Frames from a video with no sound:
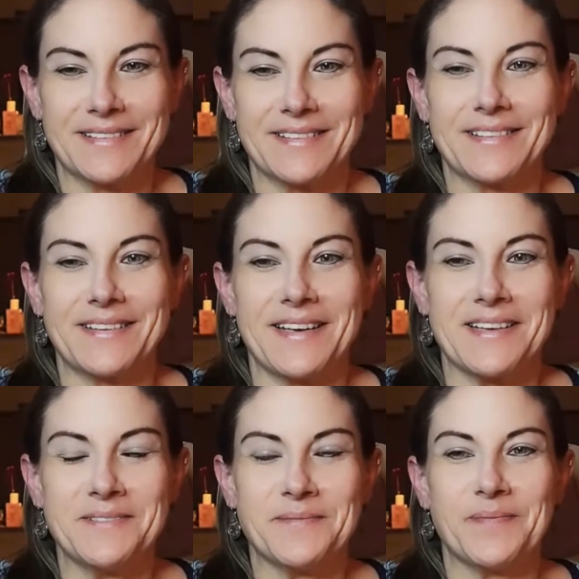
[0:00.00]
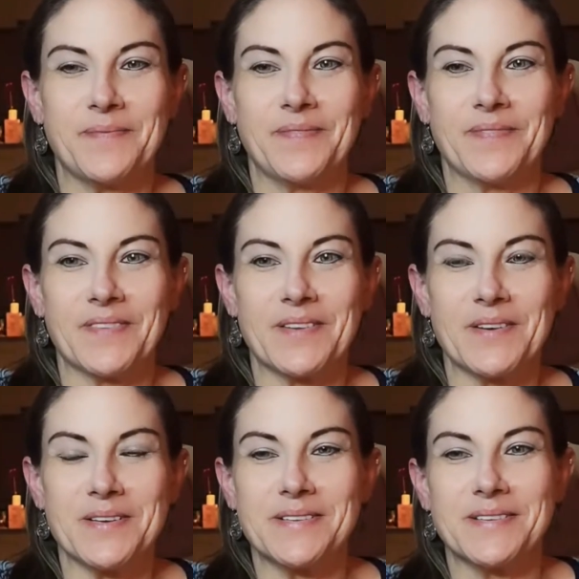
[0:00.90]
Okay,
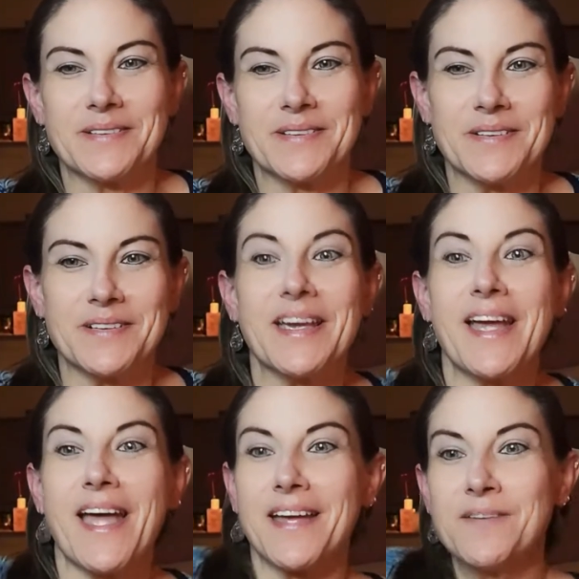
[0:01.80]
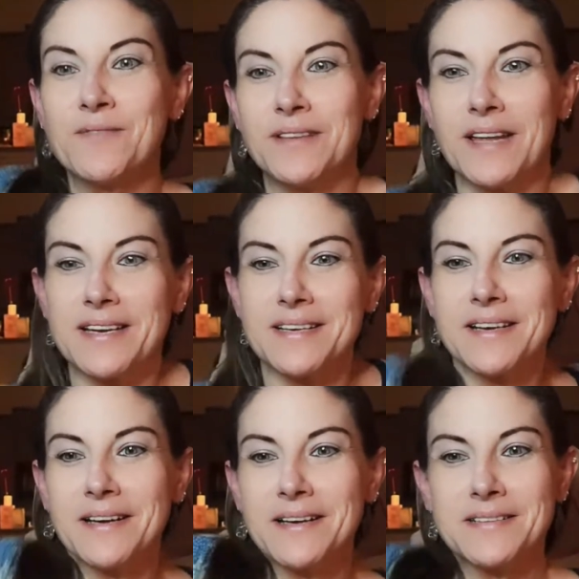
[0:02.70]
good, good. Yeah, even like
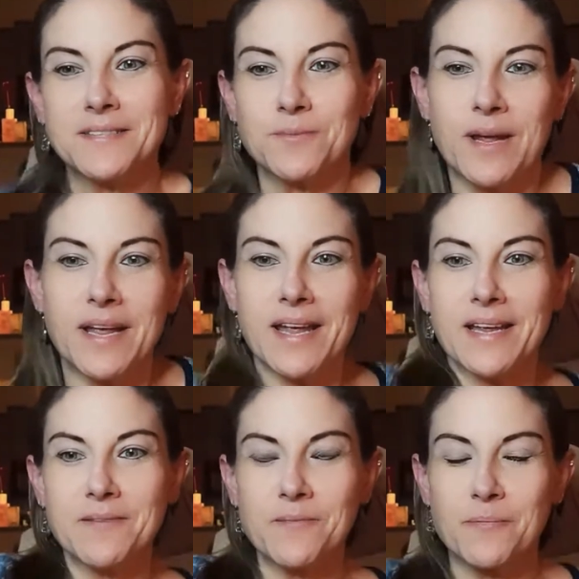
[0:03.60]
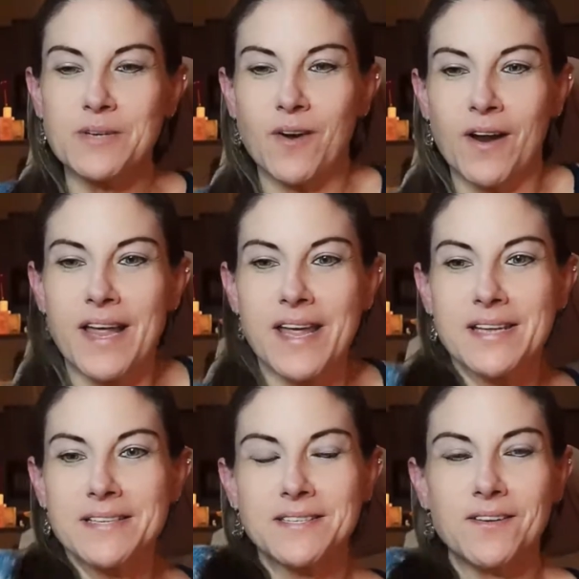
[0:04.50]
swaying, even put
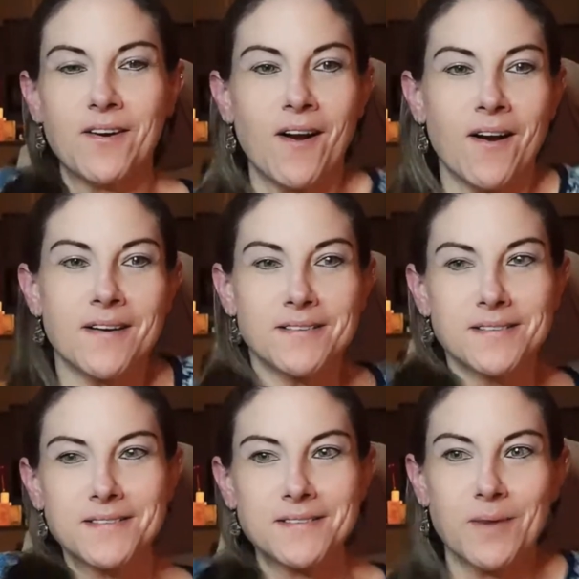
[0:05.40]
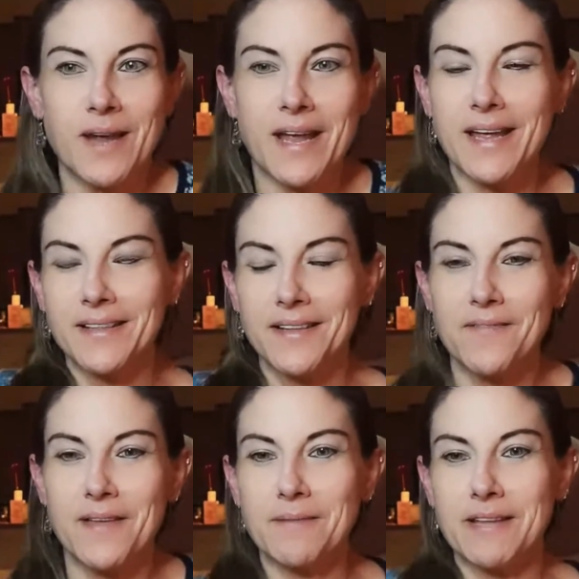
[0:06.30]
hands to heart, swaying. Love
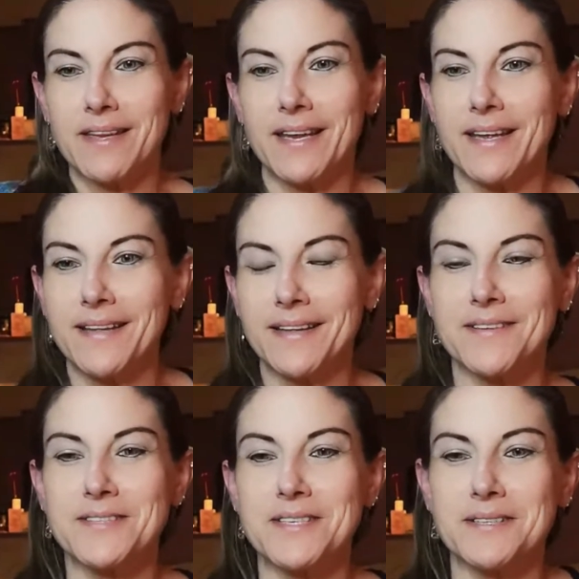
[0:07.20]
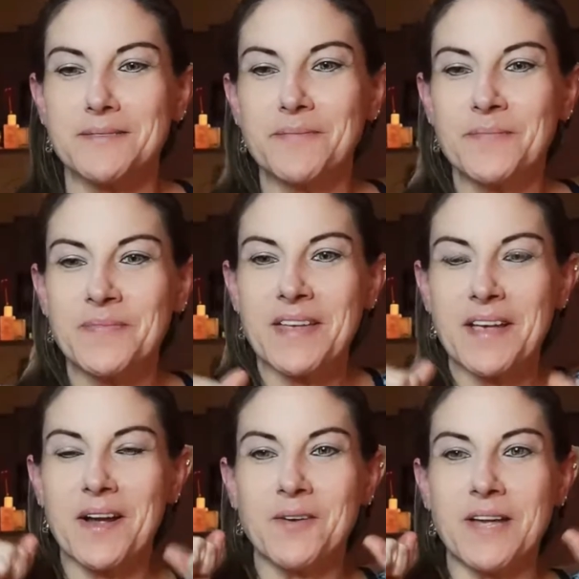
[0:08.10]
that, Bethany. That was good.
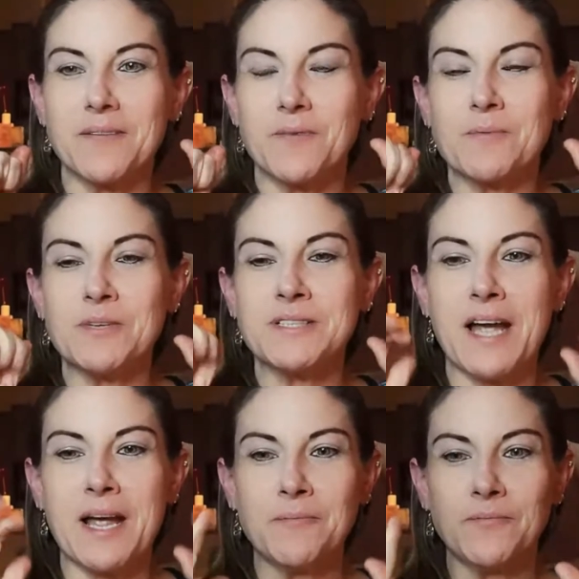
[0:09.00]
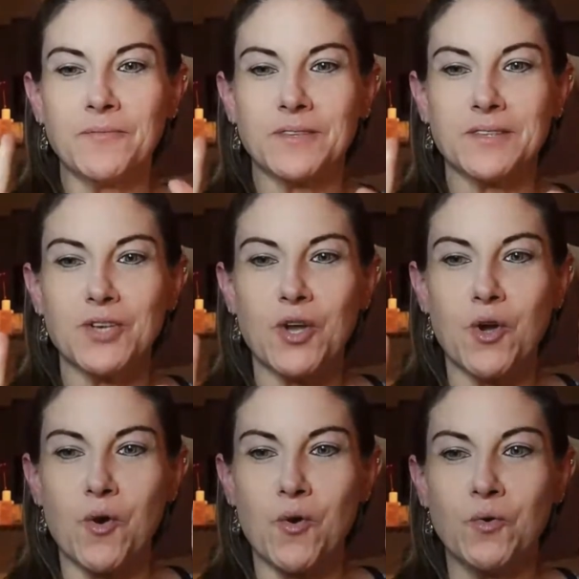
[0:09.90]
Okay, one more time.
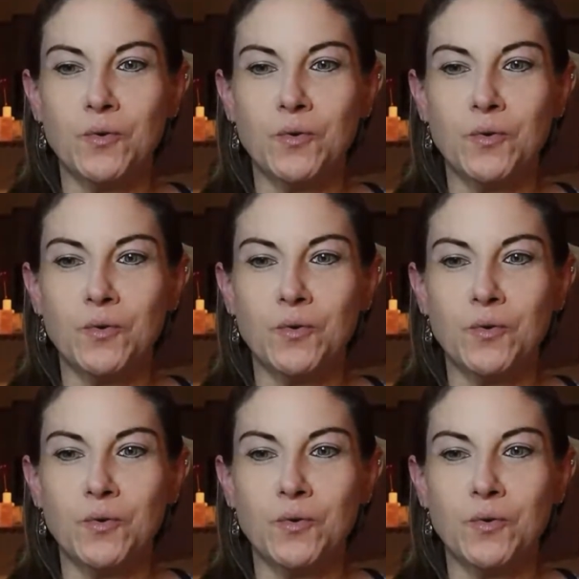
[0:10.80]
No.